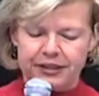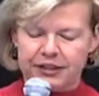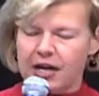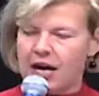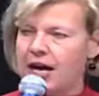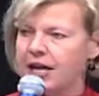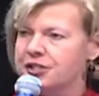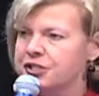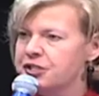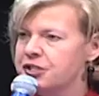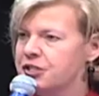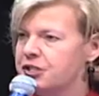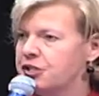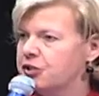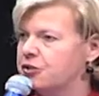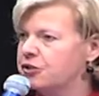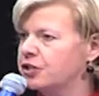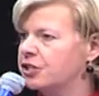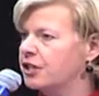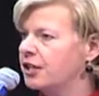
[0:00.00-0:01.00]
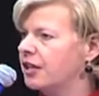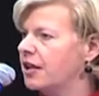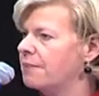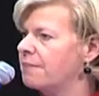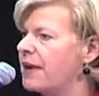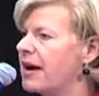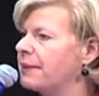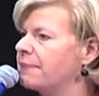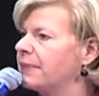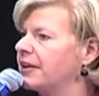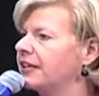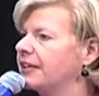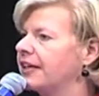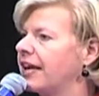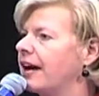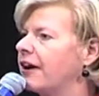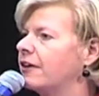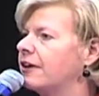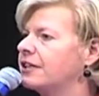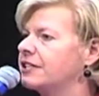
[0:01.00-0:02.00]
constitutional amendment
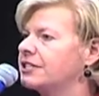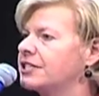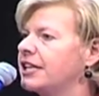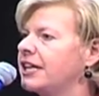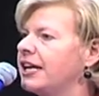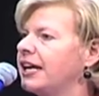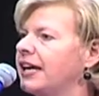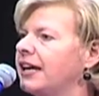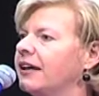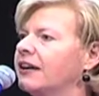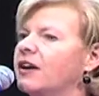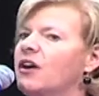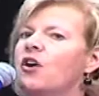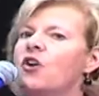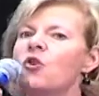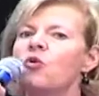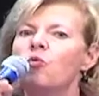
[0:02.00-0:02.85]
guaranteeing